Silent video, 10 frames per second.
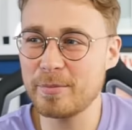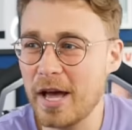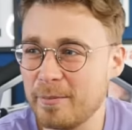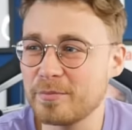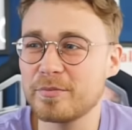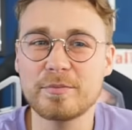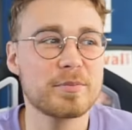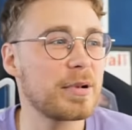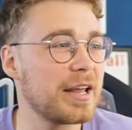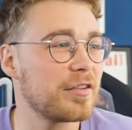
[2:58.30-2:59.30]

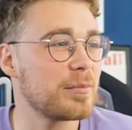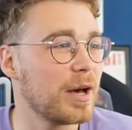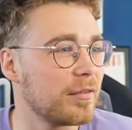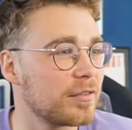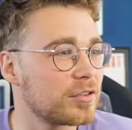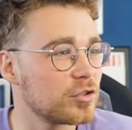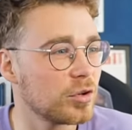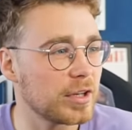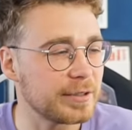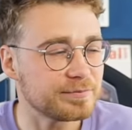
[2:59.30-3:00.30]
player of the month,
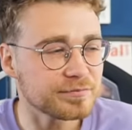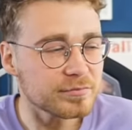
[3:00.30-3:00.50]
surely.